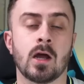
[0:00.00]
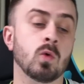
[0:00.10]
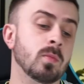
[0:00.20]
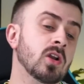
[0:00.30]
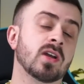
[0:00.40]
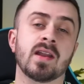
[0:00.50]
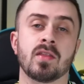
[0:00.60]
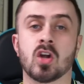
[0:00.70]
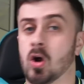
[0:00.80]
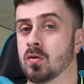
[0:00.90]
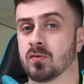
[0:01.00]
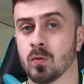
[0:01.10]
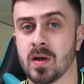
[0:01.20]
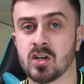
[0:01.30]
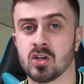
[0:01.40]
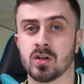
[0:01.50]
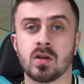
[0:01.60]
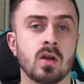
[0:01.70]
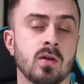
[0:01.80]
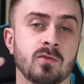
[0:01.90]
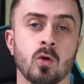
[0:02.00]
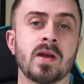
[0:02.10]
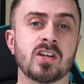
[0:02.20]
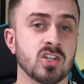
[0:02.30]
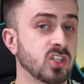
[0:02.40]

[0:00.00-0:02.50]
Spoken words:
we'll be looking at the current formation